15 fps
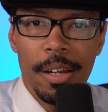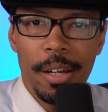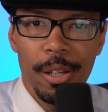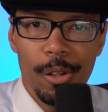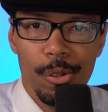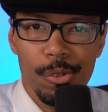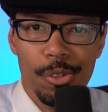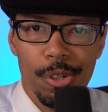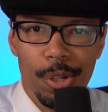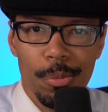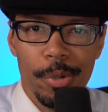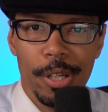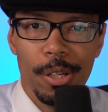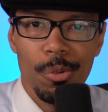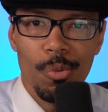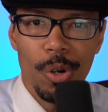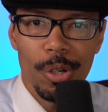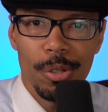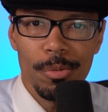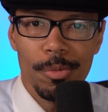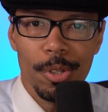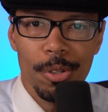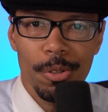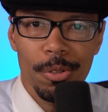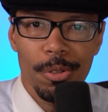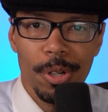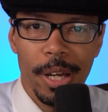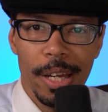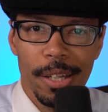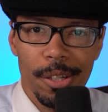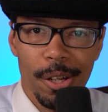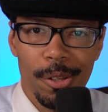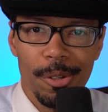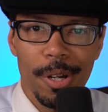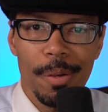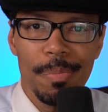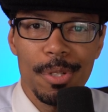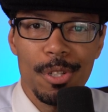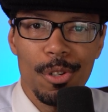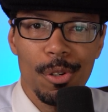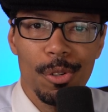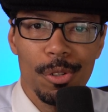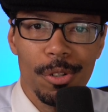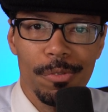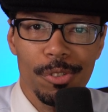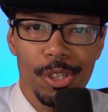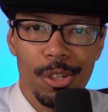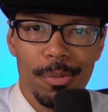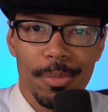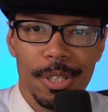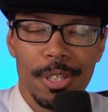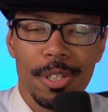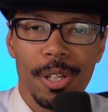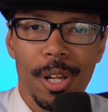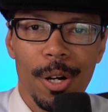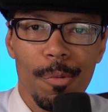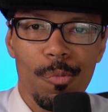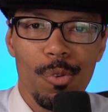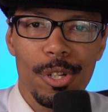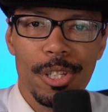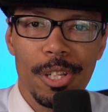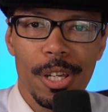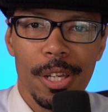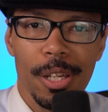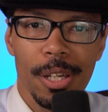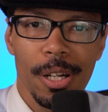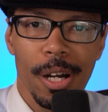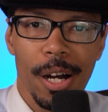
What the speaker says: Hello, gentlemen, and welcome to another episode of Gentlemen's Club Whiskey.